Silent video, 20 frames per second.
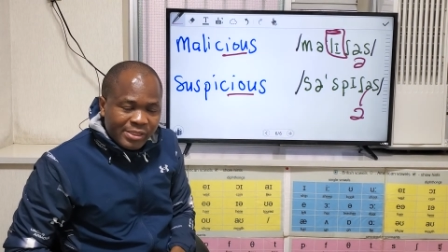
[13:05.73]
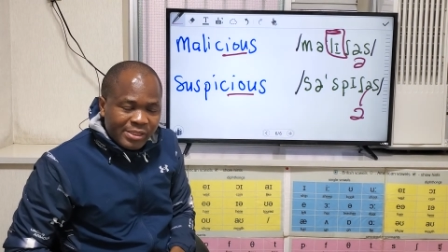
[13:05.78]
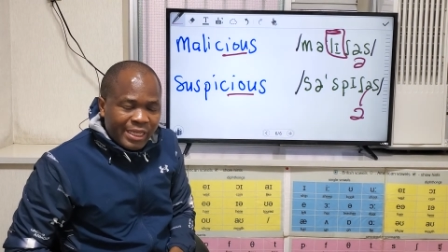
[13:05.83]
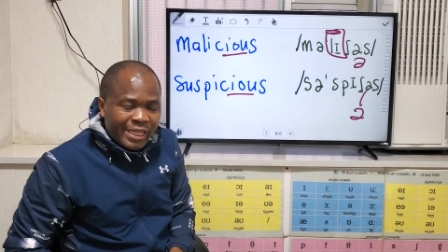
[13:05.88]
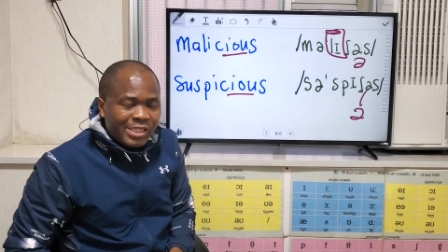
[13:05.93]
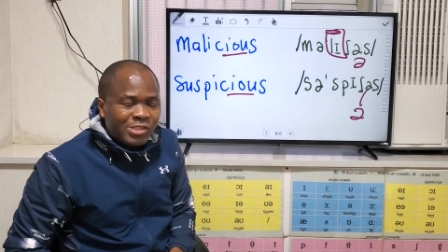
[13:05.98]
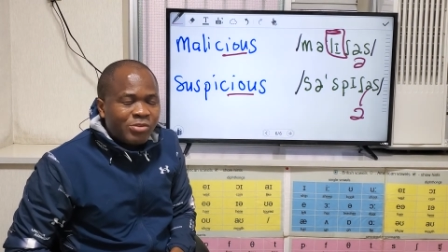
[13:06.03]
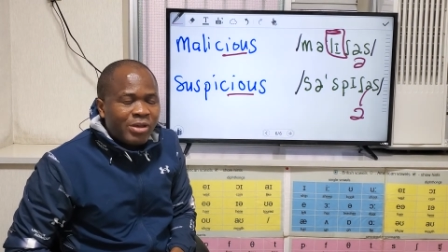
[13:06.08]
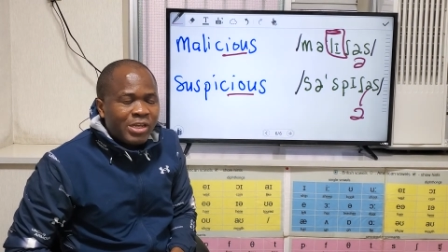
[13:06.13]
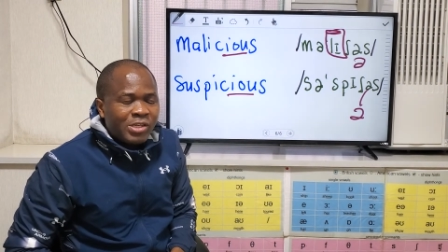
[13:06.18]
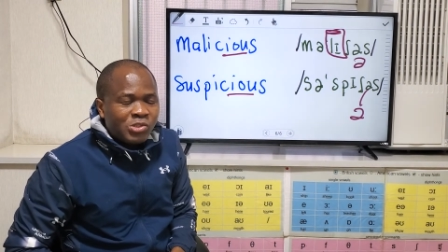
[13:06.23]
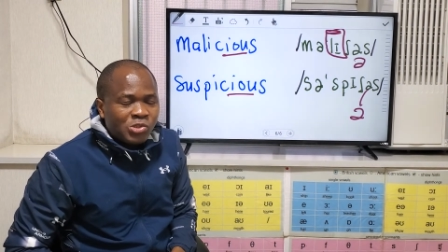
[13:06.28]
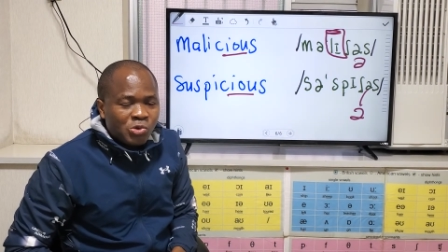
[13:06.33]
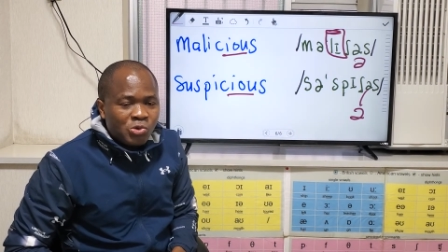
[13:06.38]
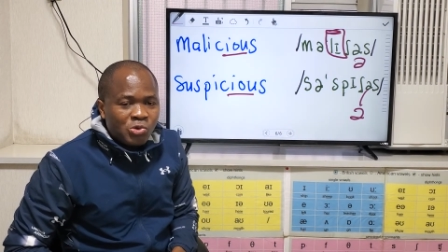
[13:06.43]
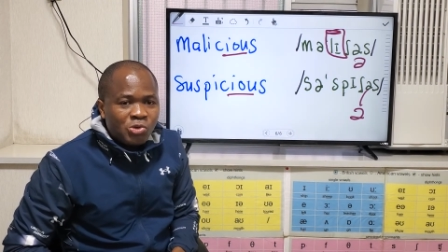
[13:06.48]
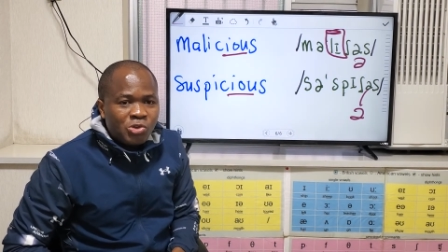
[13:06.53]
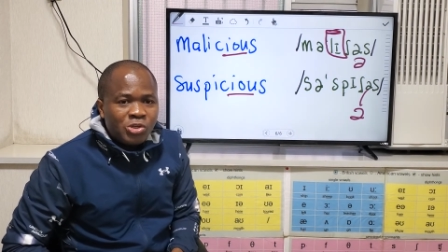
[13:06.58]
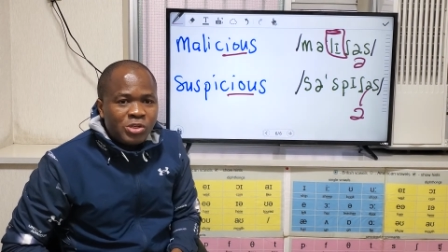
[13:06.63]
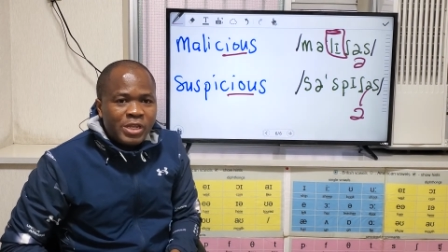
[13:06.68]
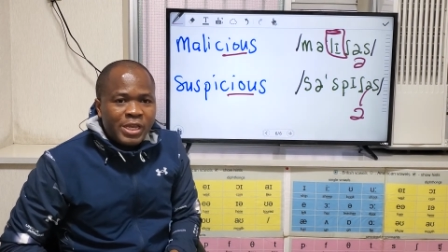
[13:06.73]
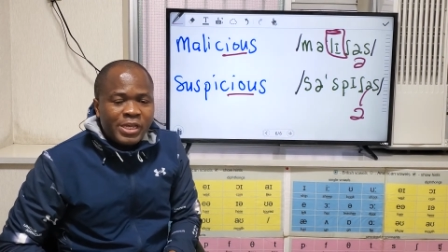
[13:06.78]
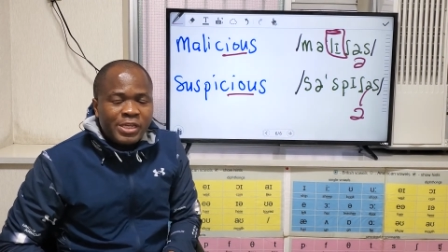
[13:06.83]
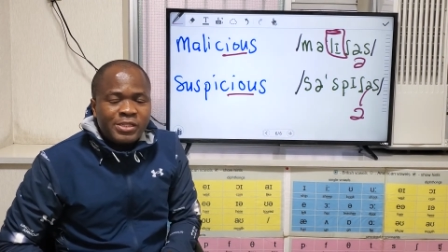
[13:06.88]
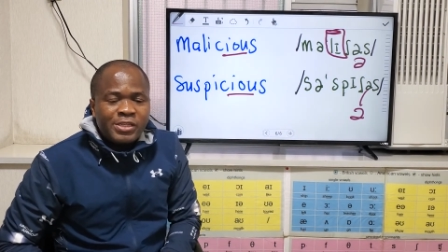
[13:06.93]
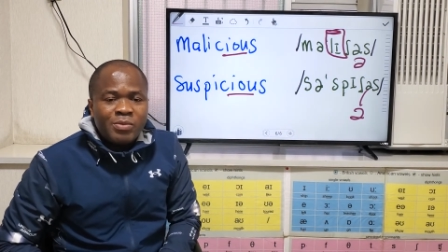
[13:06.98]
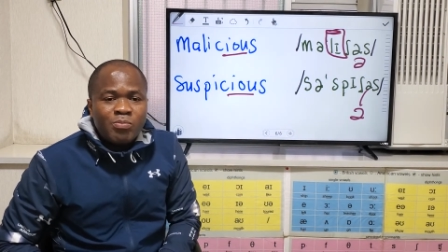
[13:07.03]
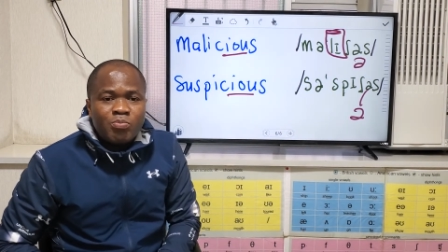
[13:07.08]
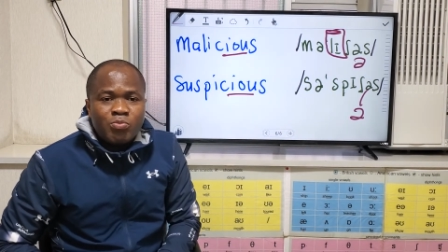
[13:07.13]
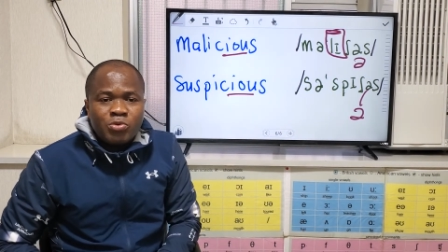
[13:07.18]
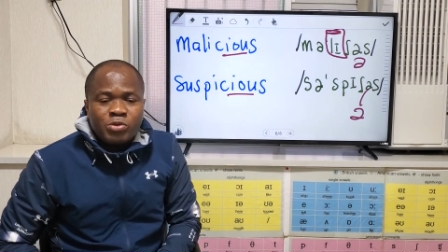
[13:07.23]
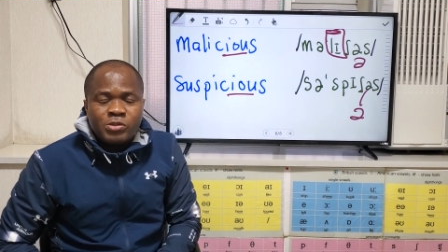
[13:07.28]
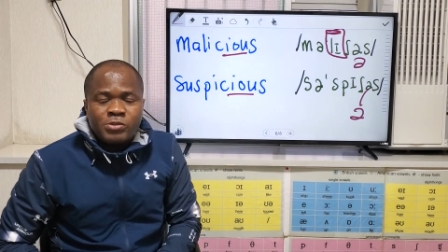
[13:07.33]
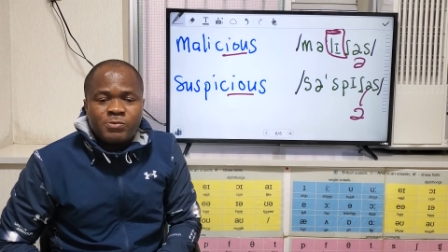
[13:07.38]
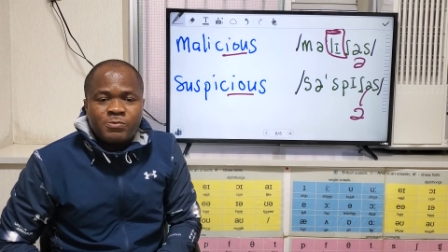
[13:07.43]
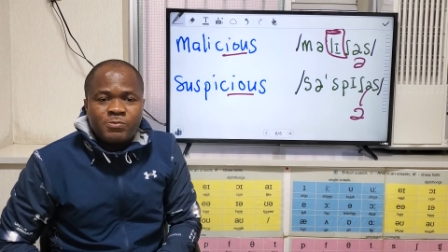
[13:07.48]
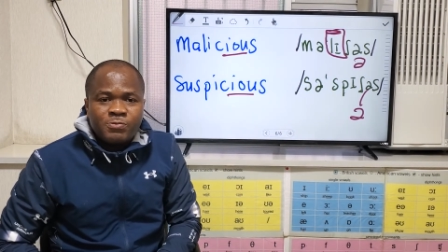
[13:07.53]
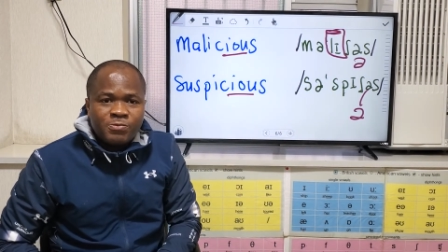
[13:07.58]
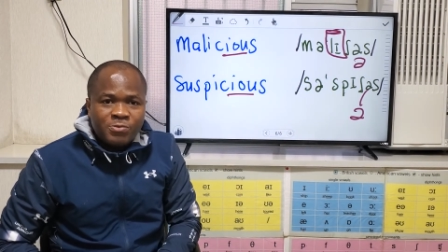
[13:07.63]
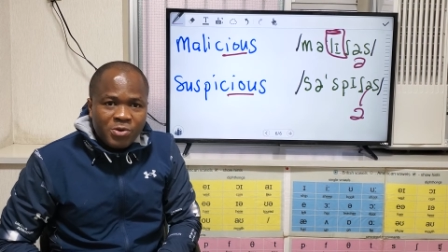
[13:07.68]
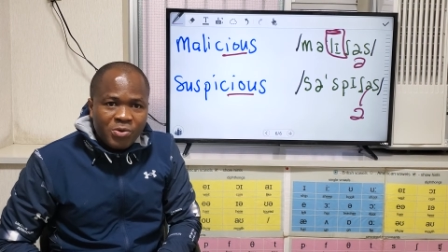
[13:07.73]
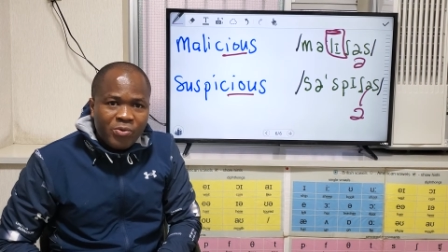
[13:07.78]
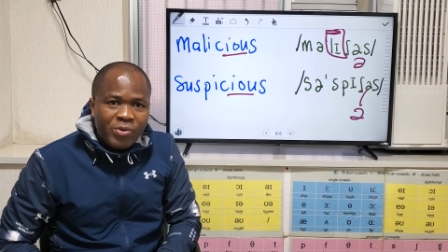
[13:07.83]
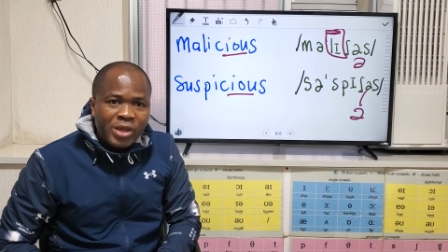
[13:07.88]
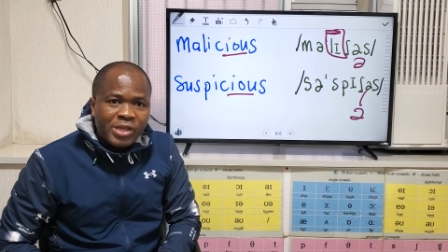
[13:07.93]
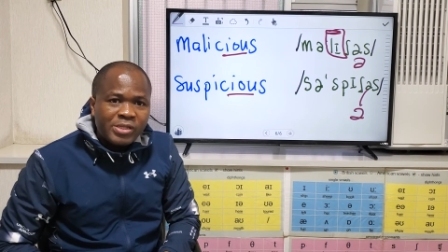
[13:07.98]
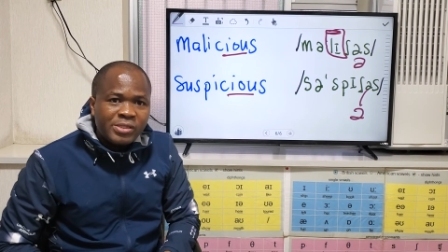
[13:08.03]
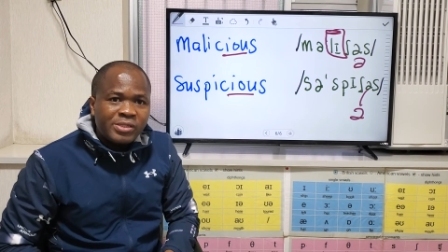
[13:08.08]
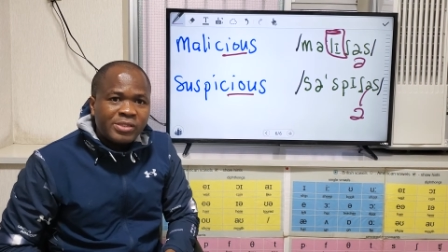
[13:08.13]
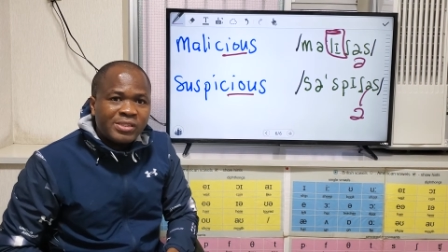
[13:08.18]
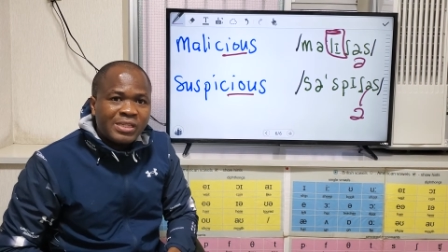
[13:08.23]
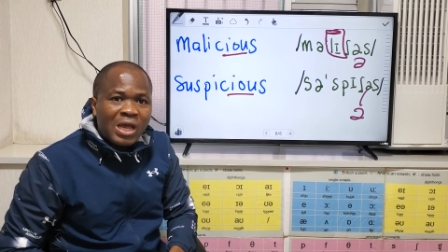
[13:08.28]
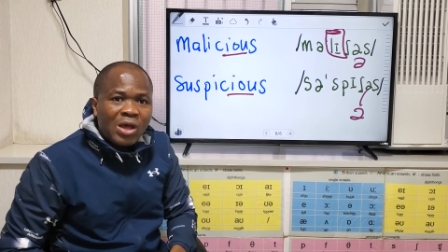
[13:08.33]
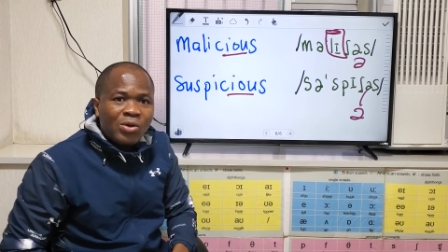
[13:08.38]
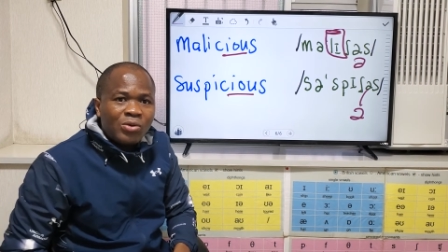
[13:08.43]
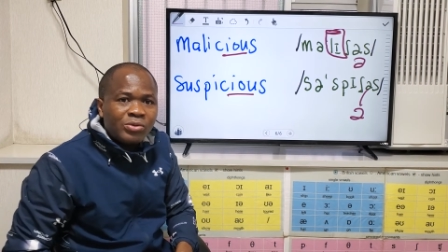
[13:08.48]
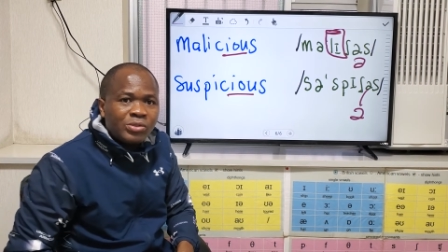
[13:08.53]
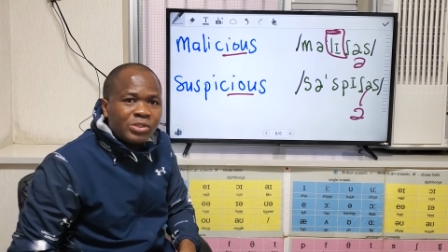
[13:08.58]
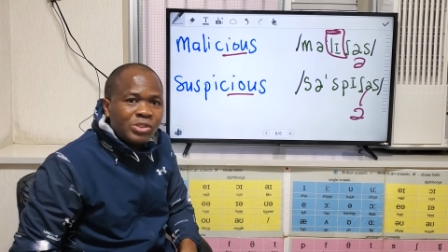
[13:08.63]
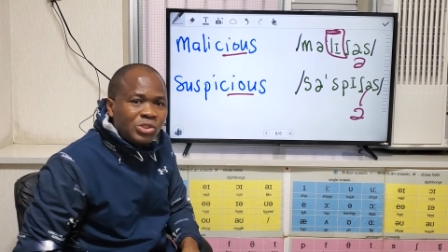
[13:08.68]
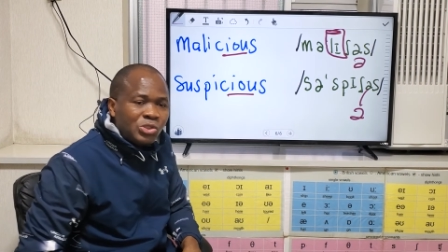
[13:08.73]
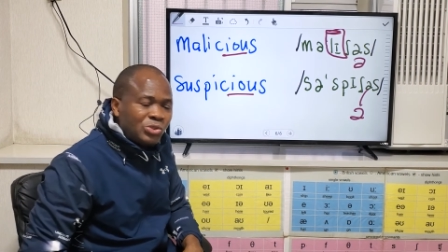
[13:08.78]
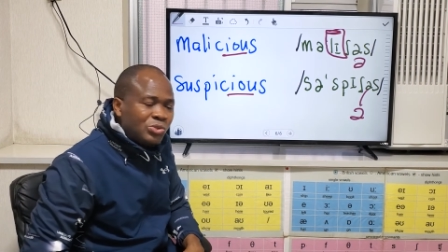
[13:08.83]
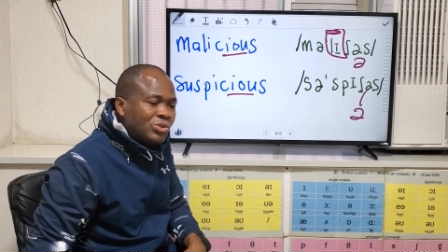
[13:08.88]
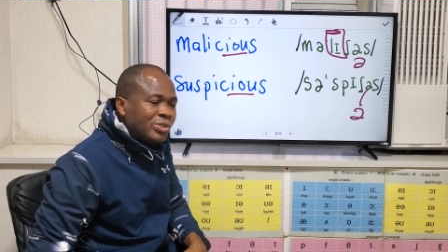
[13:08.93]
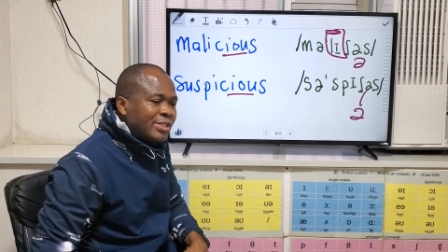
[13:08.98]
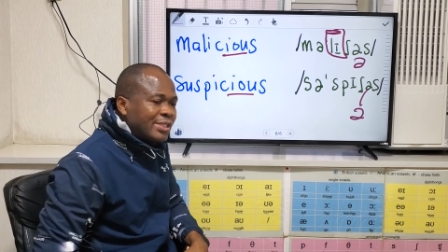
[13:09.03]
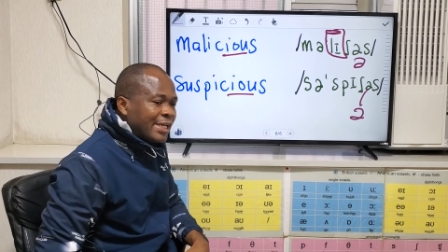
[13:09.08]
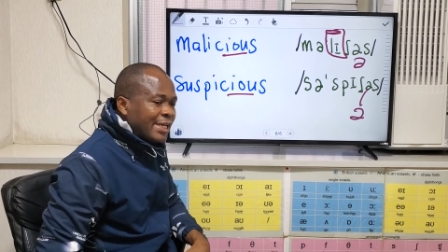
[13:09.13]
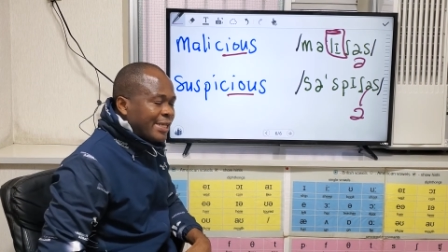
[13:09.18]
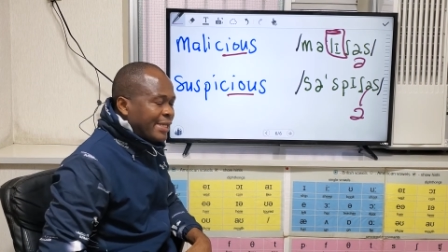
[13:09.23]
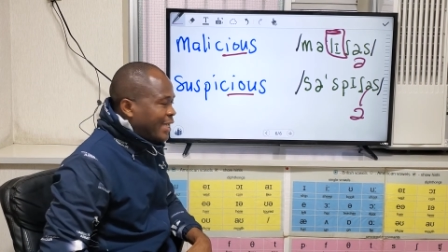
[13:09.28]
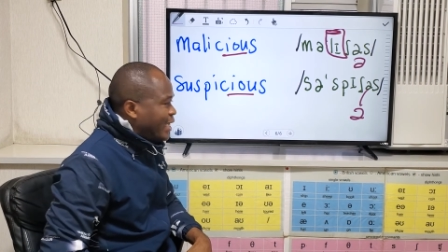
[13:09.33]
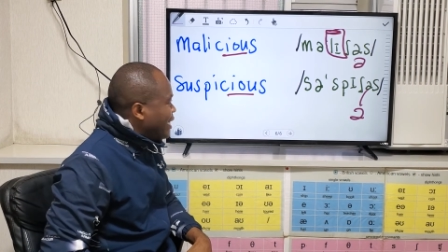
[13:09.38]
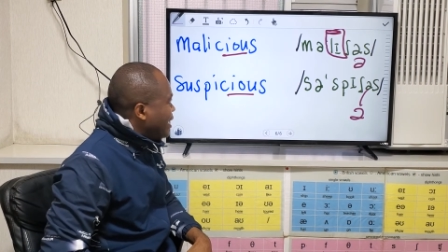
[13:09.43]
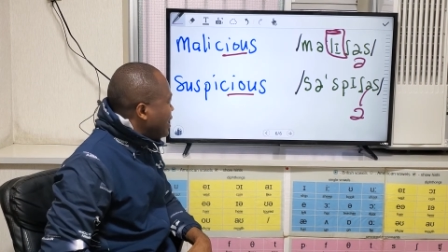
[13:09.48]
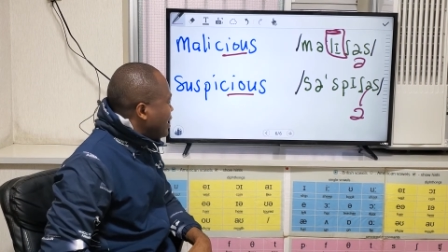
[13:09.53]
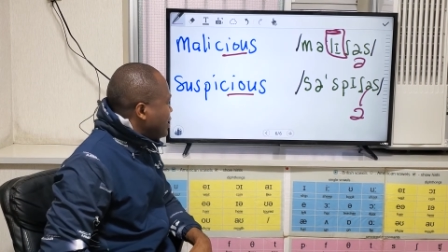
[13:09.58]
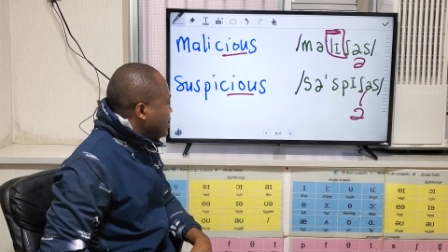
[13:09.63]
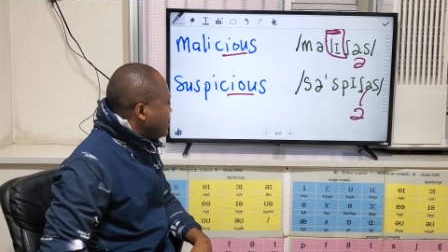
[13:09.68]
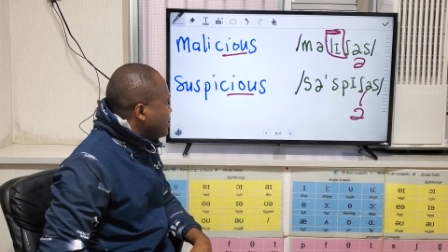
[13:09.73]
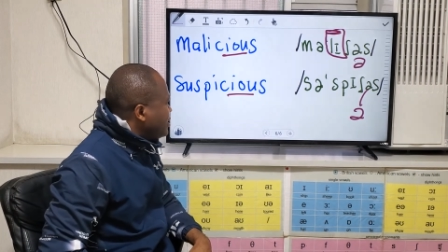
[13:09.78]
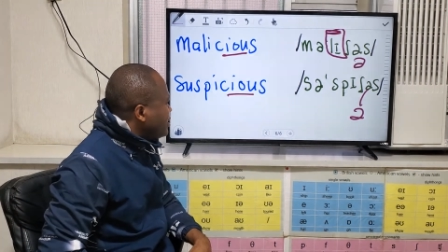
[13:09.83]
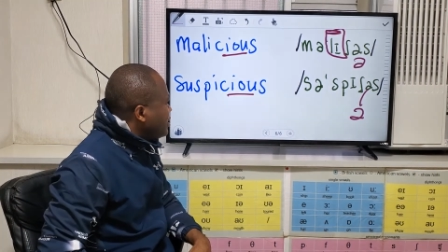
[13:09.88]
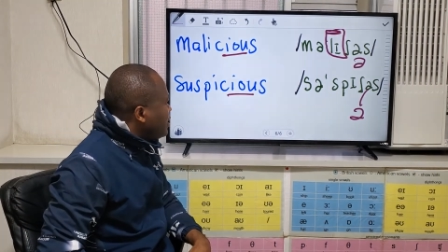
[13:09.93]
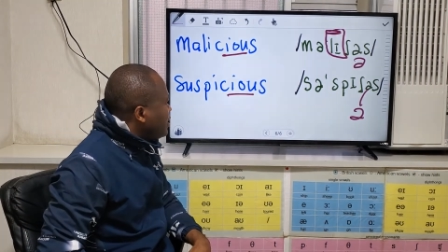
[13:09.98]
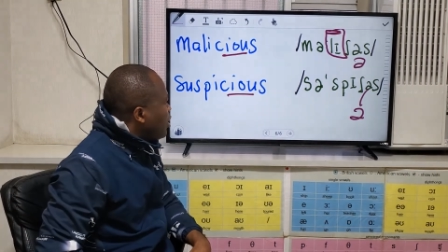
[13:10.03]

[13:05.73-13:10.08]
That's why I told you that it's the most frequent sound used in English.